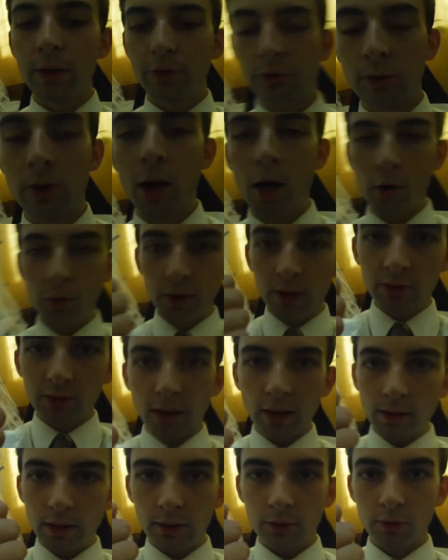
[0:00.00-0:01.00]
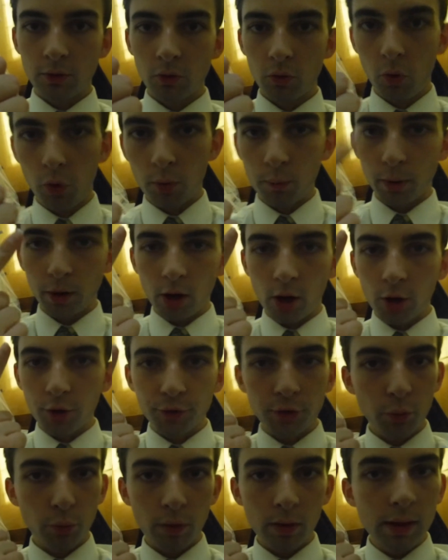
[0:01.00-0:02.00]
not only Sunday school, but
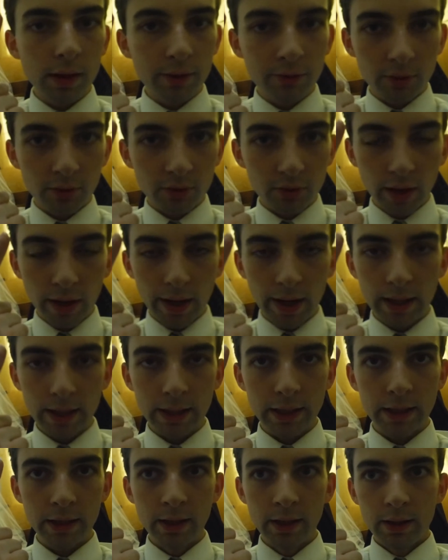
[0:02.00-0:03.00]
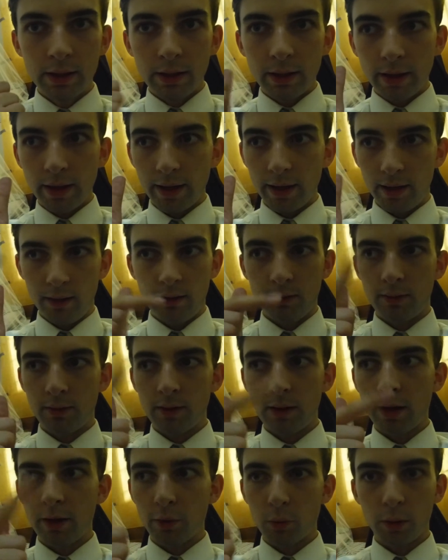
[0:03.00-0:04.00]
also Relief Society and
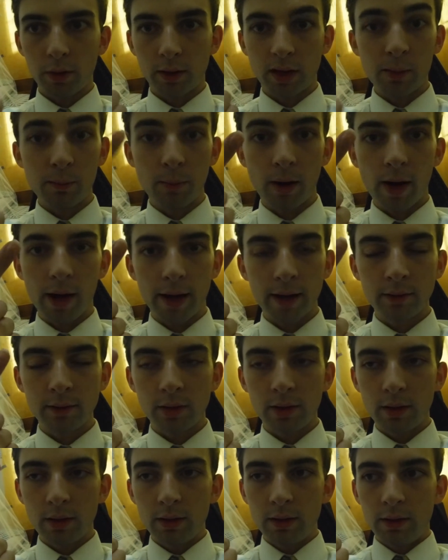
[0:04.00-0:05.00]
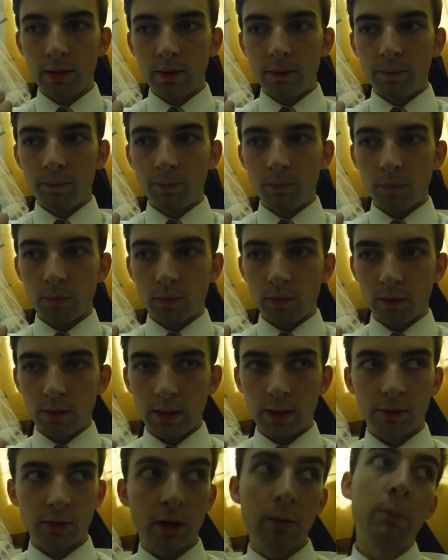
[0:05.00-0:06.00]
the other one combined.
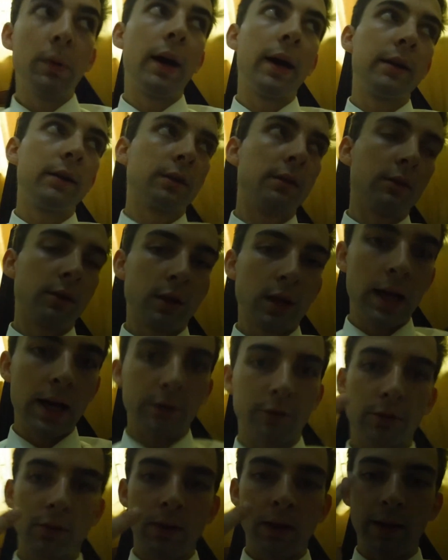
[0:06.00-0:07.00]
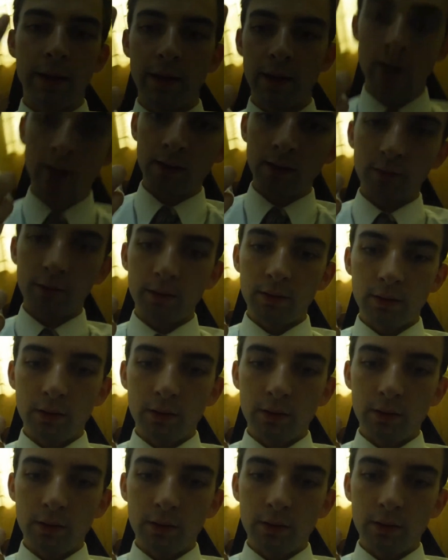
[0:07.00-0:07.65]
It's a combined class. And then